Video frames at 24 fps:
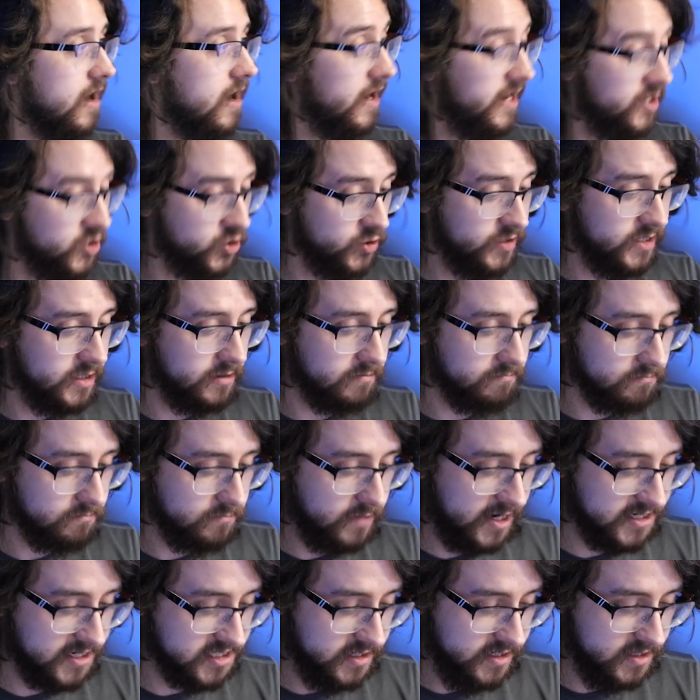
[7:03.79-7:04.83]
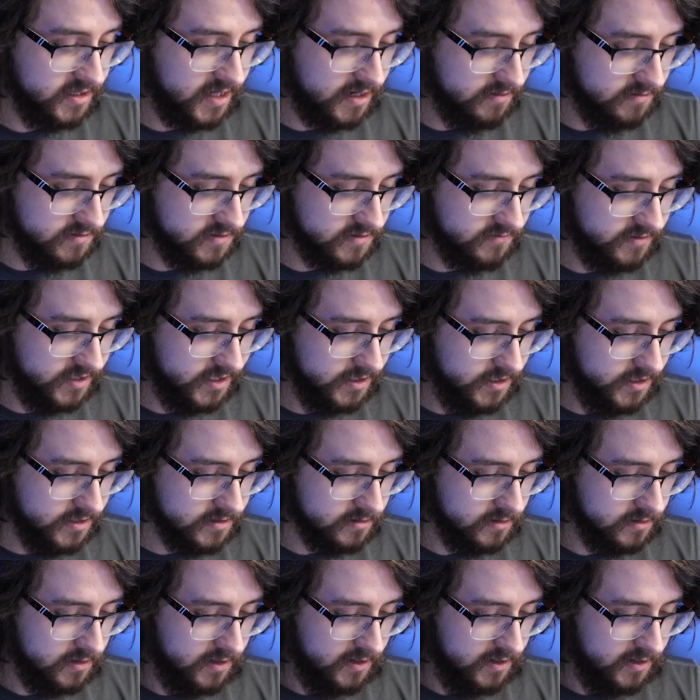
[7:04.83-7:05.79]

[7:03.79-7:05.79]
I enjoyed it, actually. That was really good.